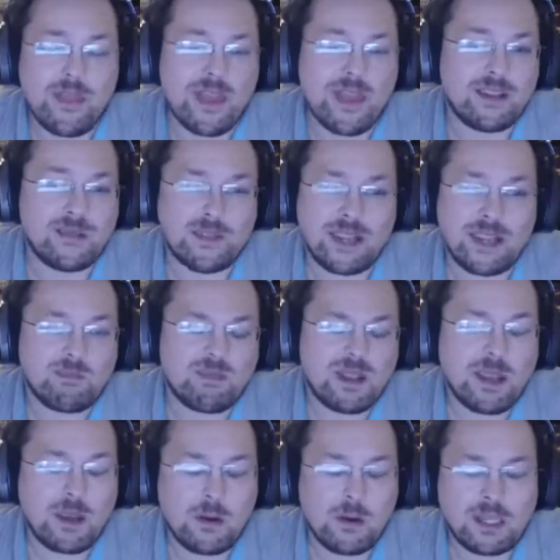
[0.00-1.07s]

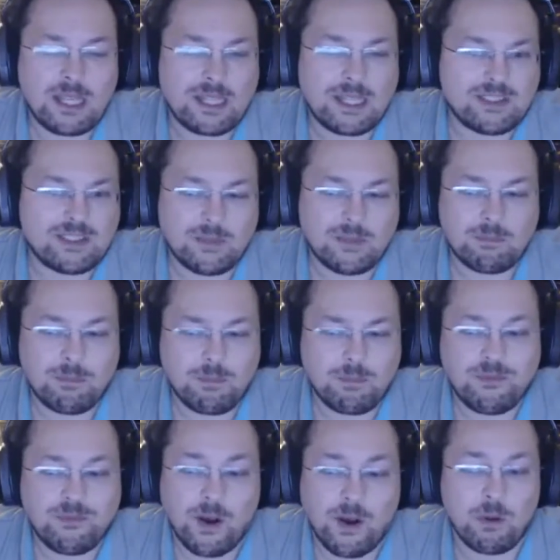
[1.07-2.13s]
it's a
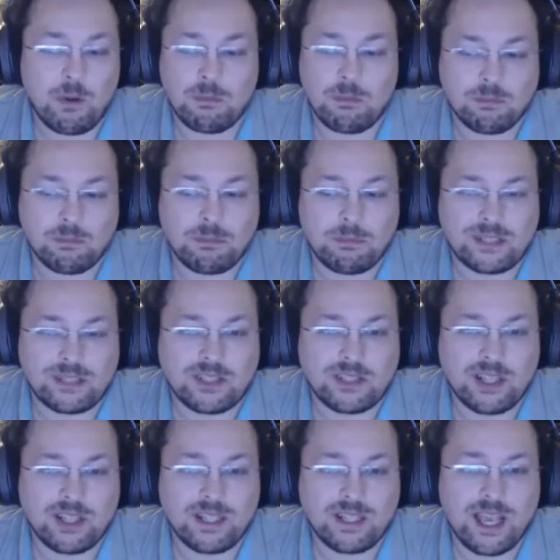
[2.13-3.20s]
farm
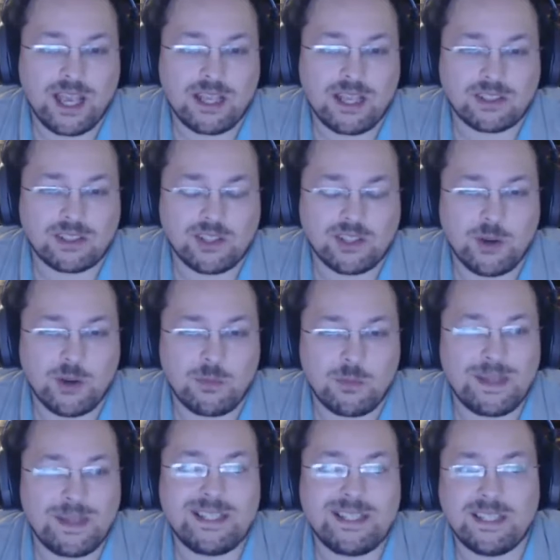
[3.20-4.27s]
basically. So
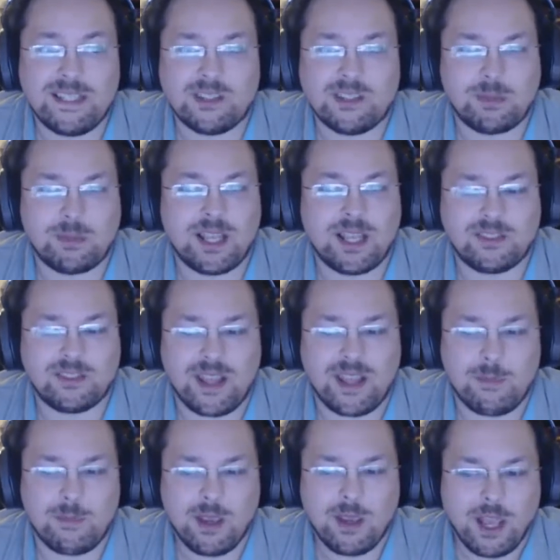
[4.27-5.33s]
BT supplies
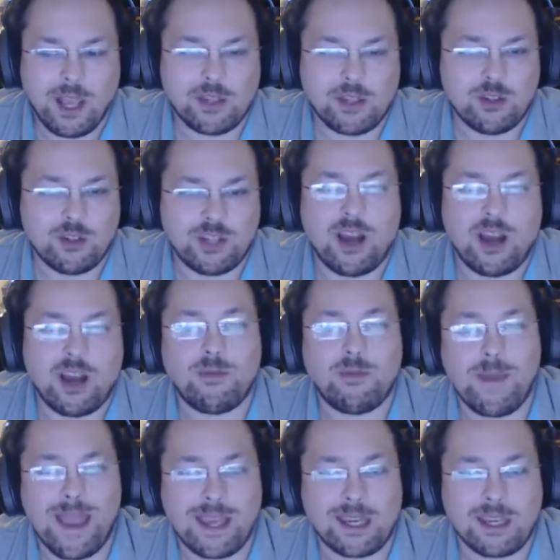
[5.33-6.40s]
them a good half
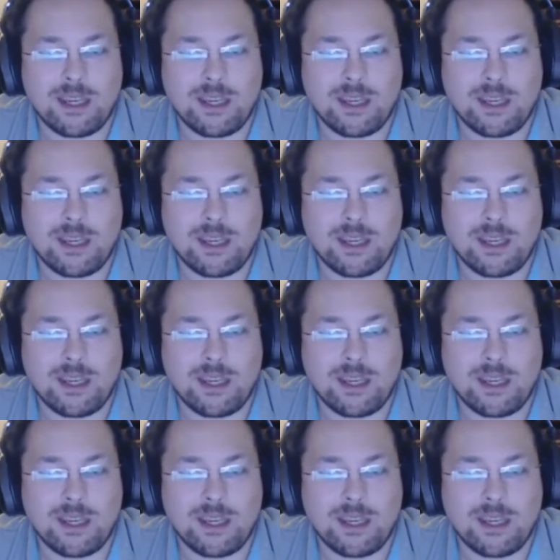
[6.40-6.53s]
a meg.